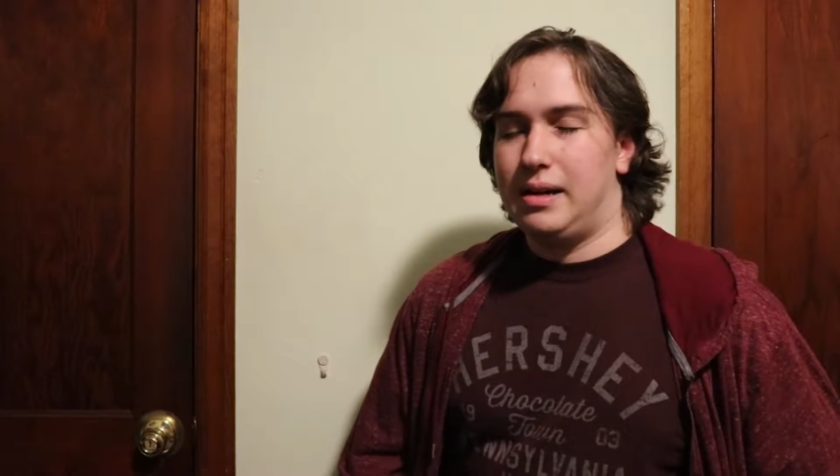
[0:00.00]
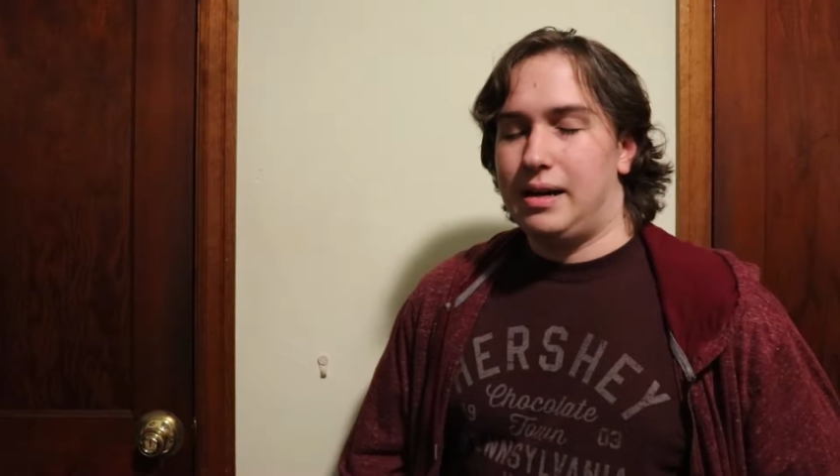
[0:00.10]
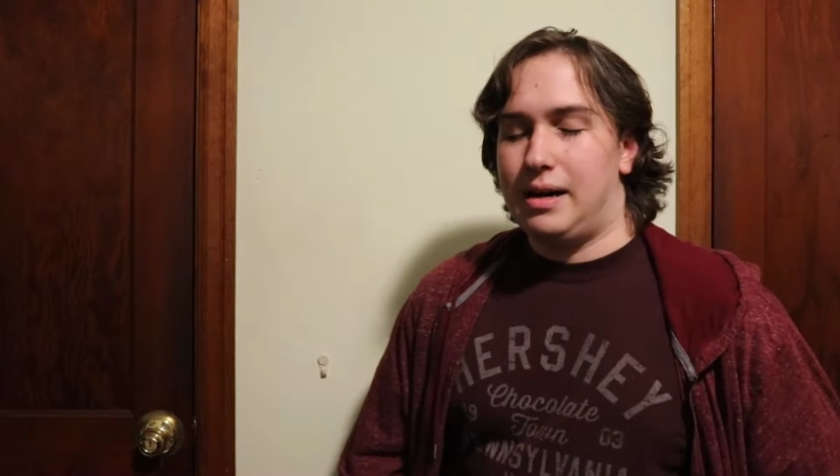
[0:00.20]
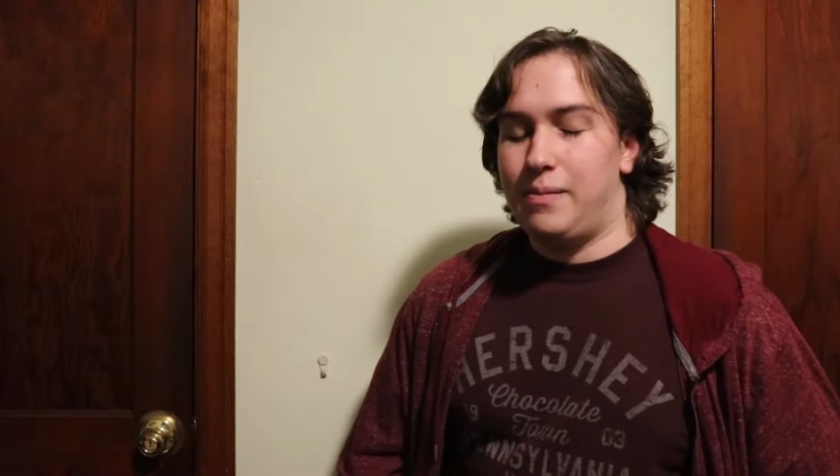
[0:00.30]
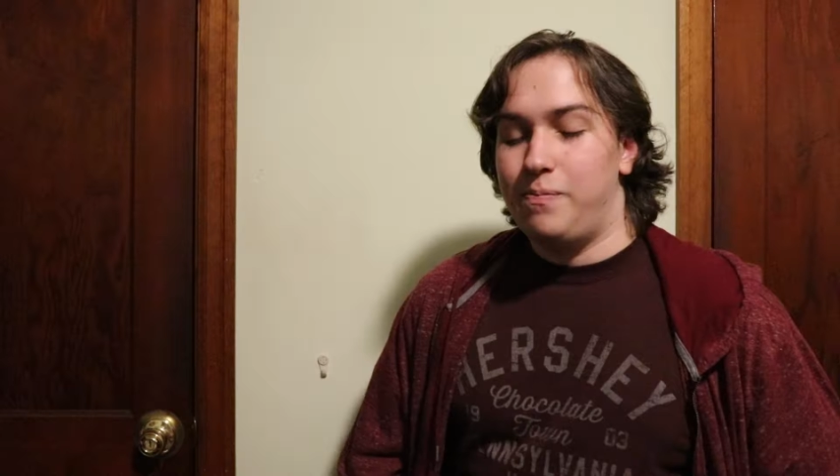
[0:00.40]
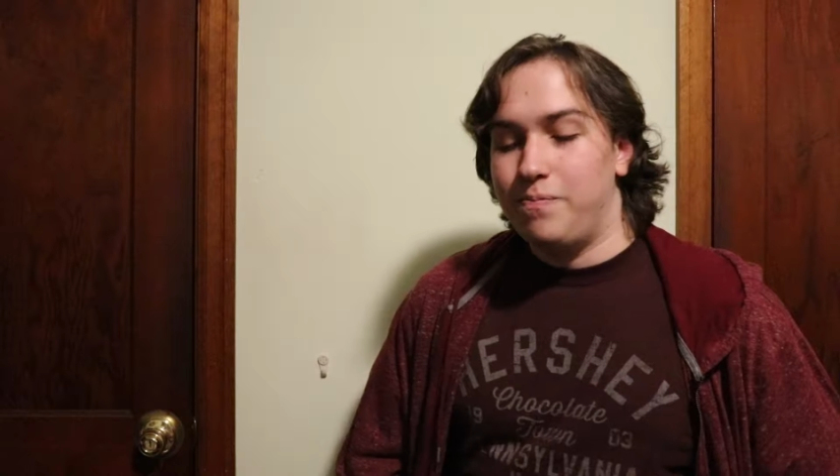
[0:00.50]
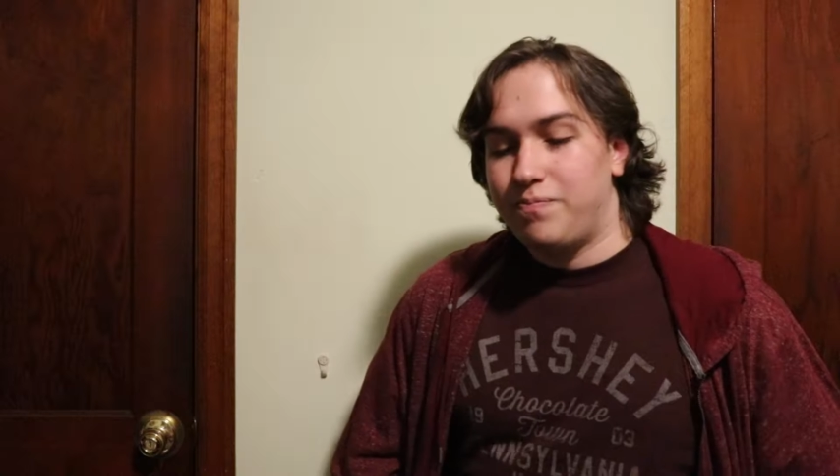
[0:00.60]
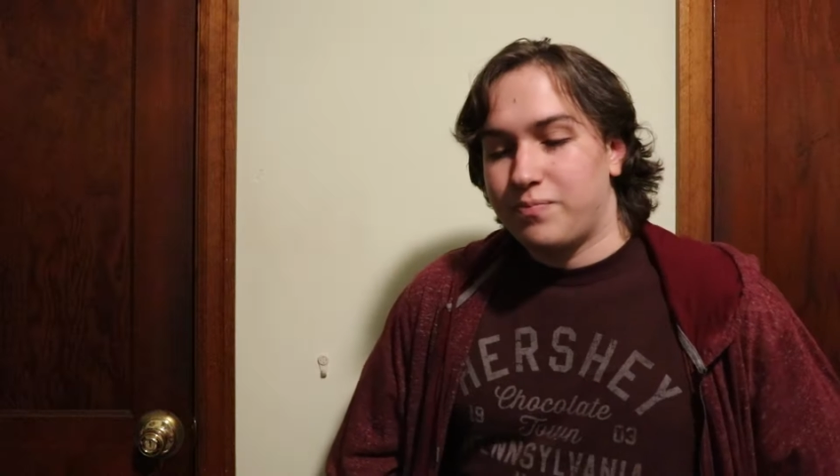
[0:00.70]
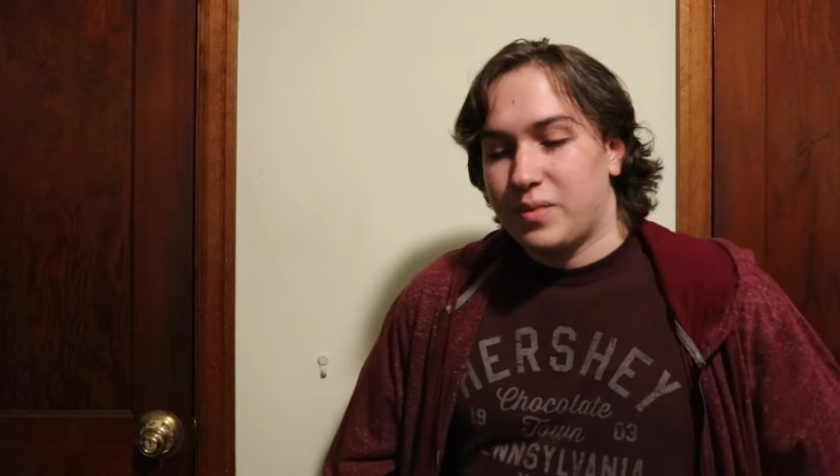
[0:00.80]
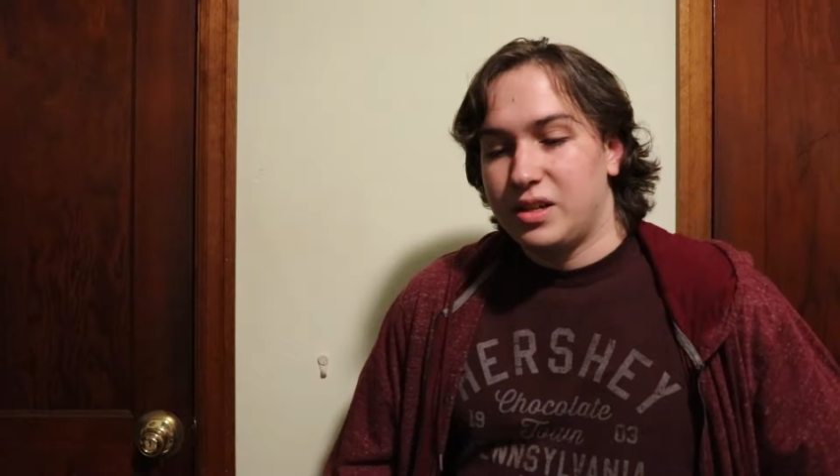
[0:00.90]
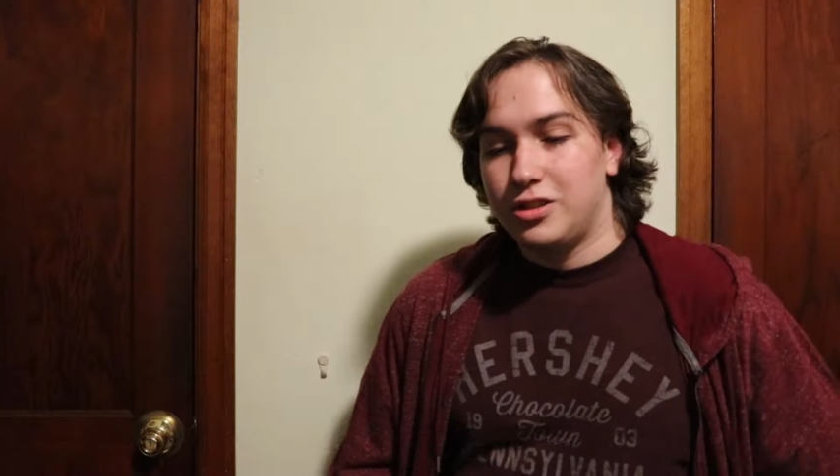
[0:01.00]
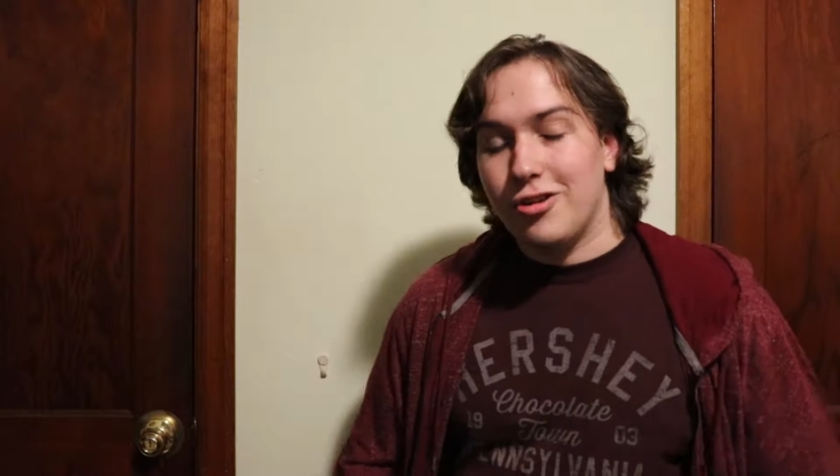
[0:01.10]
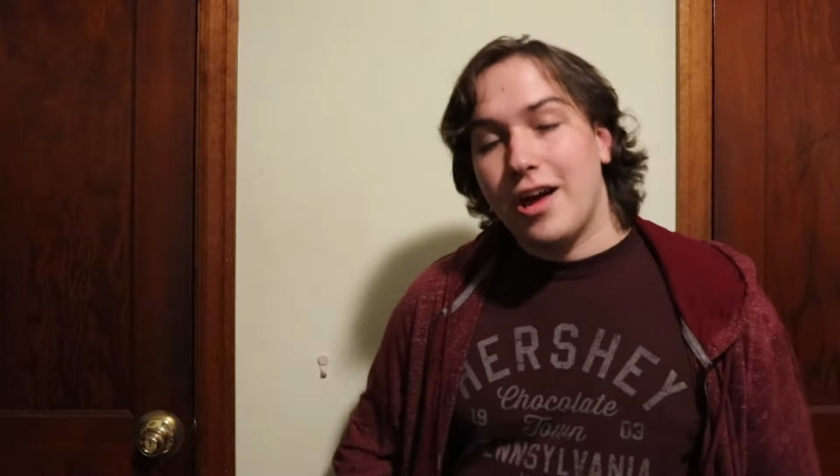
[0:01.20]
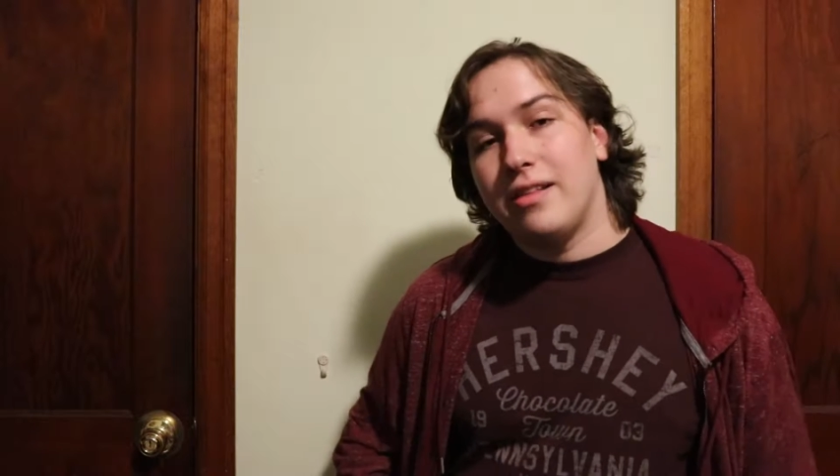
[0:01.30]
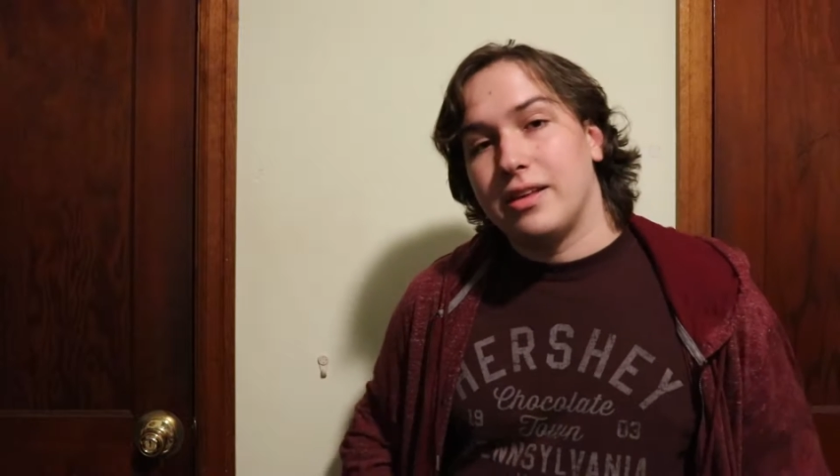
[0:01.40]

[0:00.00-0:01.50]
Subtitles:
So yeah,